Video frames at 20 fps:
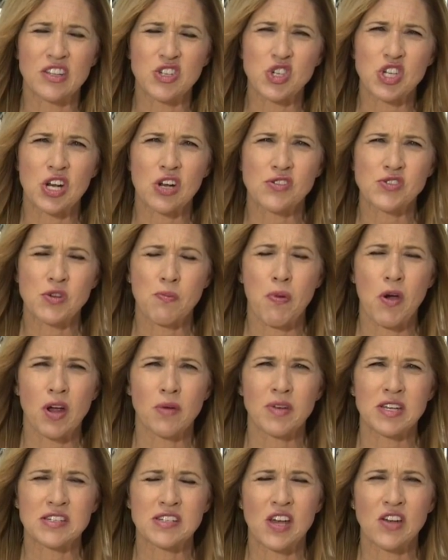the Sheriff's
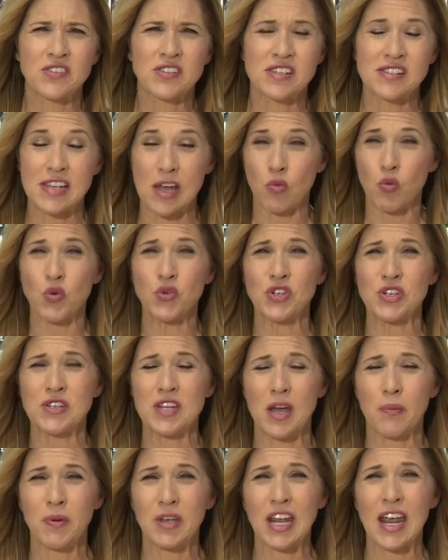Department tells us that wounded
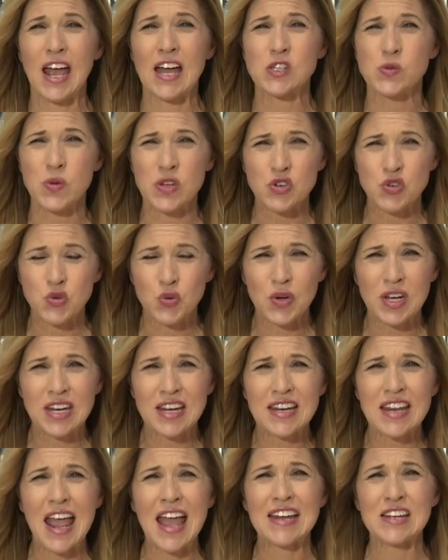deputy has been
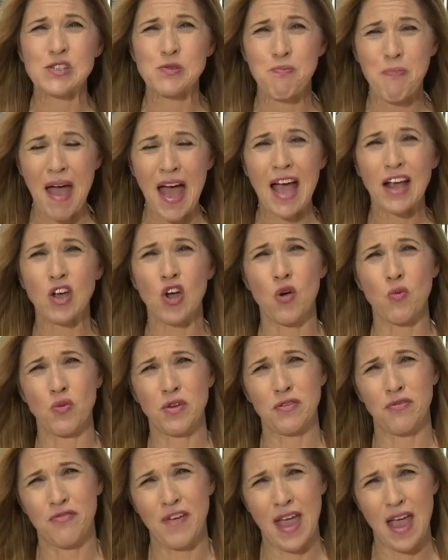treated and is back home
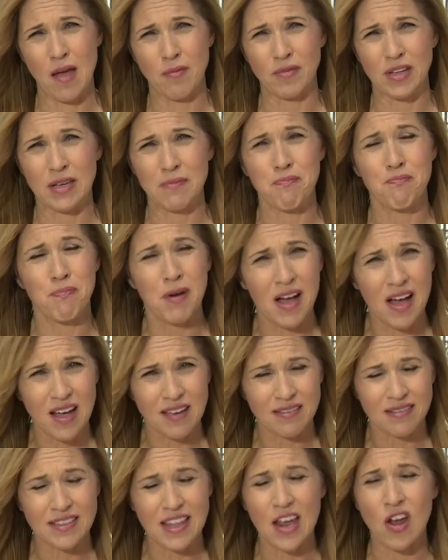with family,
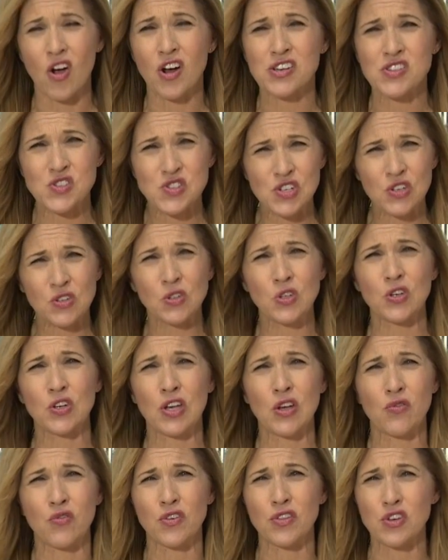but they are still
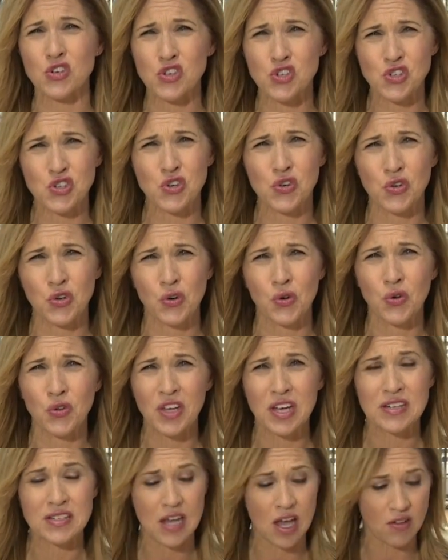looking for the shooter who
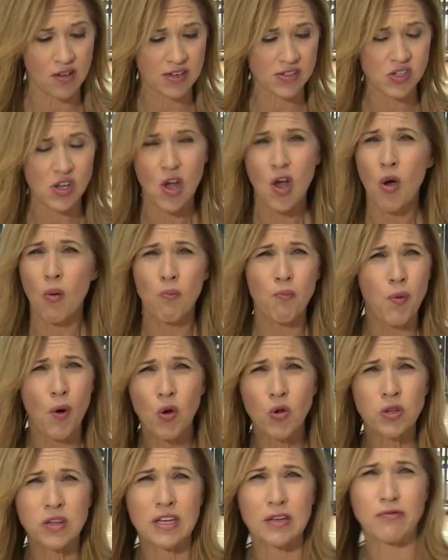they tell us
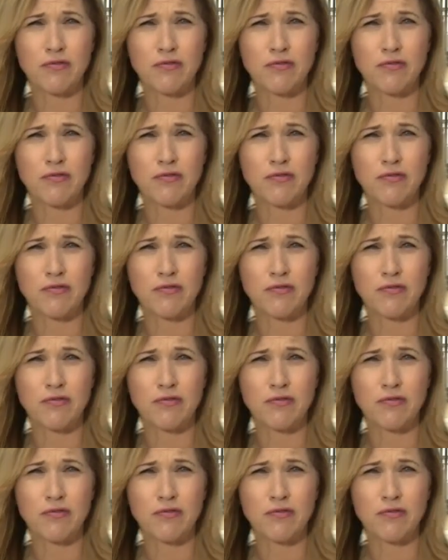boldly